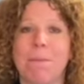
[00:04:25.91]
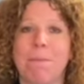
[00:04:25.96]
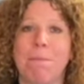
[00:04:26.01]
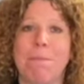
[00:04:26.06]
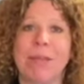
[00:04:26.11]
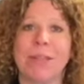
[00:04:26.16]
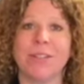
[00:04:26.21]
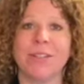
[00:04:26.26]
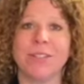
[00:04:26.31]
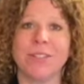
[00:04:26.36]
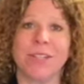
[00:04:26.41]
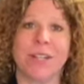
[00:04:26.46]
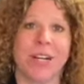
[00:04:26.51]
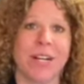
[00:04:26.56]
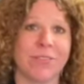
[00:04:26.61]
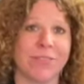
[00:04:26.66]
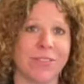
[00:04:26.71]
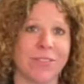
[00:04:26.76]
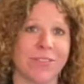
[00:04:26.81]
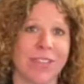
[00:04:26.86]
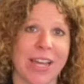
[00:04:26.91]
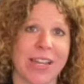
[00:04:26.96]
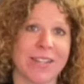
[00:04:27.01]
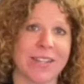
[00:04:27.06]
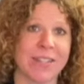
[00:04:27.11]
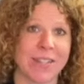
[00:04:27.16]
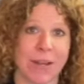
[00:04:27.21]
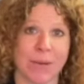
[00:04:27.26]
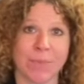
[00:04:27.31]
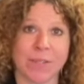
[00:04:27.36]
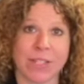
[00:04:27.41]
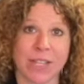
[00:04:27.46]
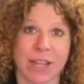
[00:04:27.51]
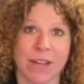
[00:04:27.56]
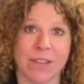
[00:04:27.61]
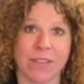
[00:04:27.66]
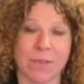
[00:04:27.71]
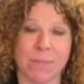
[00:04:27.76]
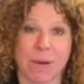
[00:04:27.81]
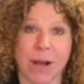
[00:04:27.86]
built off of that
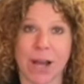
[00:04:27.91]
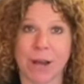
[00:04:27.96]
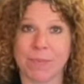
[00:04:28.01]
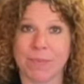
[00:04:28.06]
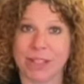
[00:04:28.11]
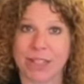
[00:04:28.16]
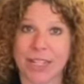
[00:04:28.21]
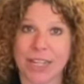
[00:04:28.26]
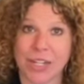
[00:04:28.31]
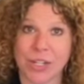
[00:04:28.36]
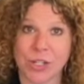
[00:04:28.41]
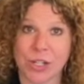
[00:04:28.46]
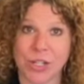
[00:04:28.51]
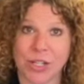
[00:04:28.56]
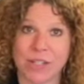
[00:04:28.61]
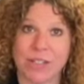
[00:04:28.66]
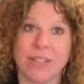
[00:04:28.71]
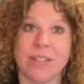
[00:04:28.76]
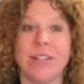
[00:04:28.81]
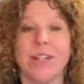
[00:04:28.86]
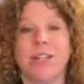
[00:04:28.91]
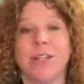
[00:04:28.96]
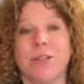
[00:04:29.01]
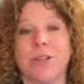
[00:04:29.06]
subset of the population,